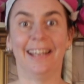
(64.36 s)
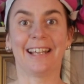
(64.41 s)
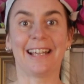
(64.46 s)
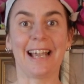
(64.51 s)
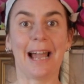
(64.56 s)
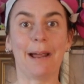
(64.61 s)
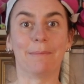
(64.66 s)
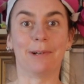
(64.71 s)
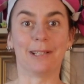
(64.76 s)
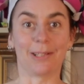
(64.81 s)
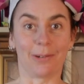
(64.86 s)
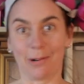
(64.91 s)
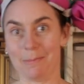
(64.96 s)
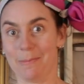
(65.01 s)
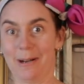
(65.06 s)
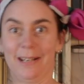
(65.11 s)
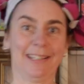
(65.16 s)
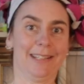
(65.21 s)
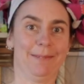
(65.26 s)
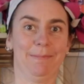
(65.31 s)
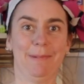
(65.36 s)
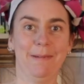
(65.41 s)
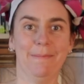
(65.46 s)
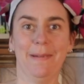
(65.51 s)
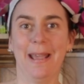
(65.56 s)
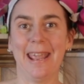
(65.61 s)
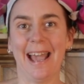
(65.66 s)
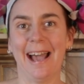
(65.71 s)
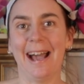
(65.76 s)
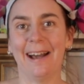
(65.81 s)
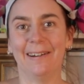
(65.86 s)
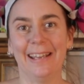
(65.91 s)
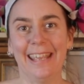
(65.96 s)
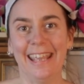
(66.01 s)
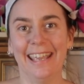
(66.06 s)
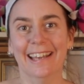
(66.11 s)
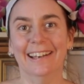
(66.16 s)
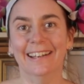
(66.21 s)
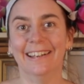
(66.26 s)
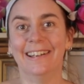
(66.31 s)
cameras, or it might just be me out
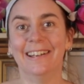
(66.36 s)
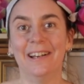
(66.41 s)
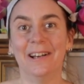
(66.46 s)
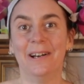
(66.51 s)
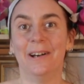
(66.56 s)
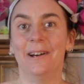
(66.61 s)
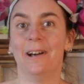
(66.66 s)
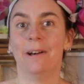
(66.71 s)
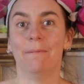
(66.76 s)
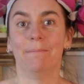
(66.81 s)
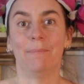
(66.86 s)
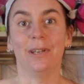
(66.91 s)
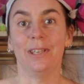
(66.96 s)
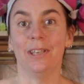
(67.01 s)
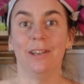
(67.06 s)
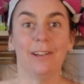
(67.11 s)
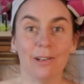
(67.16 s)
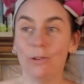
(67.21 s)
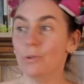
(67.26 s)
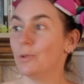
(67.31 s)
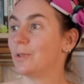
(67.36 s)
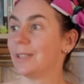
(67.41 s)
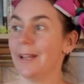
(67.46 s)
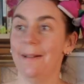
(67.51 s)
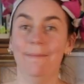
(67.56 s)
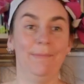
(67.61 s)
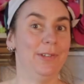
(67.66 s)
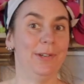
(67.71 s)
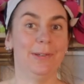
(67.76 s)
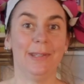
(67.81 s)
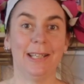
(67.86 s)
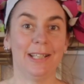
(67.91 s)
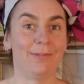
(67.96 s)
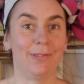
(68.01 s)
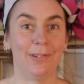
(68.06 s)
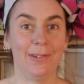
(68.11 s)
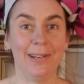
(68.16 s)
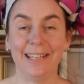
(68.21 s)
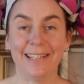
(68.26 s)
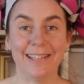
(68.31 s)
here. But you can also do this
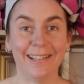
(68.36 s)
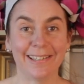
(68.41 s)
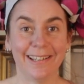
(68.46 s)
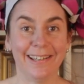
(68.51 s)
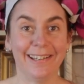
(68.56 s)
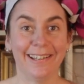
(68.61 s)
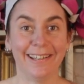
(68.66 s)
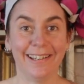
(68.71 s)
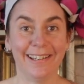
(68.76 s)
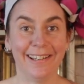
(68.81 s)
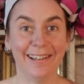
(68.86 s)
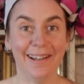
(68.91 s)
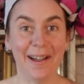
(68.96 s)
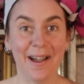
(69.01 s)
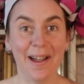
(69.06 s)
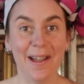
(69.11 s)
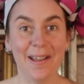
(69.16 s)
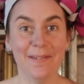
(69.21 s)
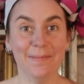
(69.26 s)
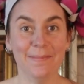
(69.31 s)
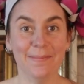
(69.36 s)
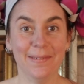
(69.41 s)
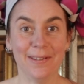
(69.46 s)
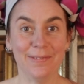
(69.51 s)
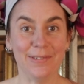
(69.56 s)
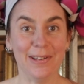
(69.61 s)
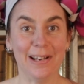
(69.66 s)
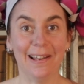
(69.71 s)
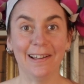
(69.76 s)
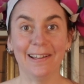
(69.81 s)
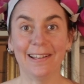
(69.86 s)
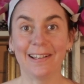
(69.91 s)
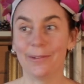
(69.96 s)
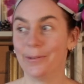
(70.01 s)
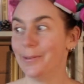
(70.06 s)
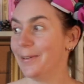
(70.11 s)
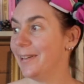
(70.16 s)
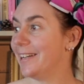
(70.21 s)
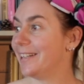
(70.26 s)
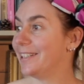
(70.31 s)
for each other at home if you like,
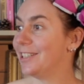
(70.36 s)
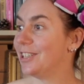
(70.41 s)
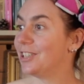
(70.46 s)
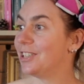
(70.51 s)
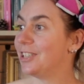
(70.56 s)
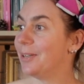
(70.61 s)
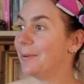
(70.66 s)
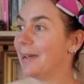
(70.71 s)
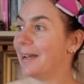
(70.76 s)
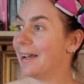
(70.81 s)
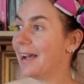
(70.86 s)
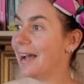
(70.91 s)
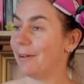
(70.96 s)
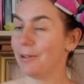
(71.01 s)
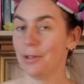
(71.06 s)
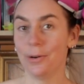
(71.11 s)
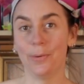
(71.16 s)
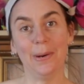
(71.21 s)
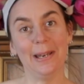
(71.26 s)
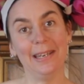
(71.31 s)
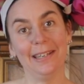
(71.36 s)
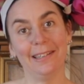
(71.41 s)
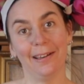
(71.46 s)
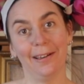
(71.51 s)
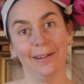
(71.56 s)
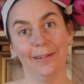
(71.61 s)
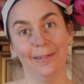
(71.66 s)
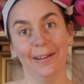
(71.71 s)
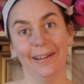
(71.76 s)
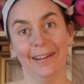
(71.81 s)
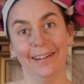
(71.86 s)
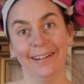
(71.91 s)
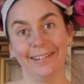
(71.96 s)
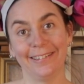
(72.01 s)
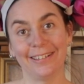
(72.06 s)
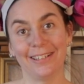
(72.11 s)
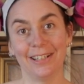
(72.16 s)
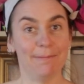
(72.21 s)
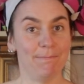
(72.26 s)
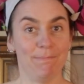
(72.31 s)
or you could just do it out your window
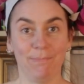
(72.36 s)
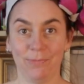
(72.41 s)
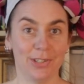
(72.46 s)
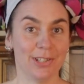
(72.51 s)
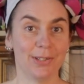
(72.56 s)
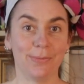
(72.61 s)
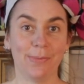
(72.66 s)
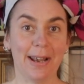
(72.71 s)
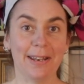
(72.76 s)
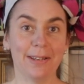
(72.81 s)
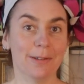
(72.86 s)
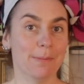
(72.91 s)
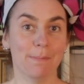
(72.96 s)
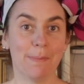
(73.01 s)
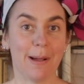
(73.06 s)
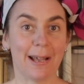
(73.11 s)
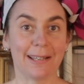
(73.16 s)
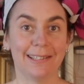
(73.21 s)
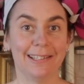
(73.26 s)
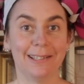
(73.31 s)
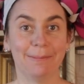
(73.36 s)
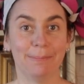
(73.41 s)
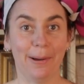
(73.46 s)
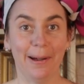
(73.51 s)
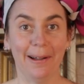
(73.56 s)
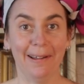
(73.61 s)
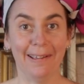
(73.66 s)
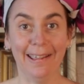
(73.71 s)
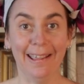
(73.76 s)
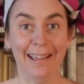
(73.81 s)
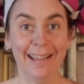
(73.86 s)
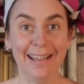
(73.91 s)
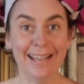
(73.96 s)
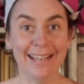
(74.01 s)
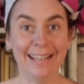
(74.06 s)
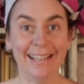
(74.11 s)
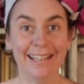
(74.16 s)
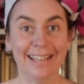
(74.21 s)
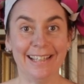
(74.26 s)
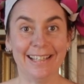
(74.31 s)
to just random passers-by.
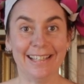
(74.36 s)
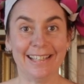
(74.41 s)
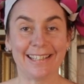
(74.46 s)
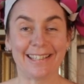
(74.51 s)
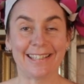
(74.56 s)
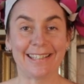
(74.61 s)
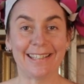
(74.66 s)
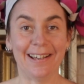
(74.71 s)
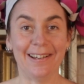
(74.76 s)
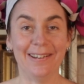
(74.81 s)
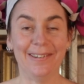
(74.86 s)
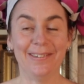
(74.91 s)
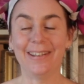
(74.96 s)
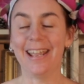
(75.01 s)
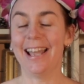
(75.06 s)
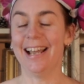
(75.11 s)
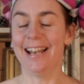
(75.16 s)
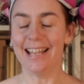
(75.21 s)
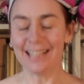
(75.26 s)
So yeah,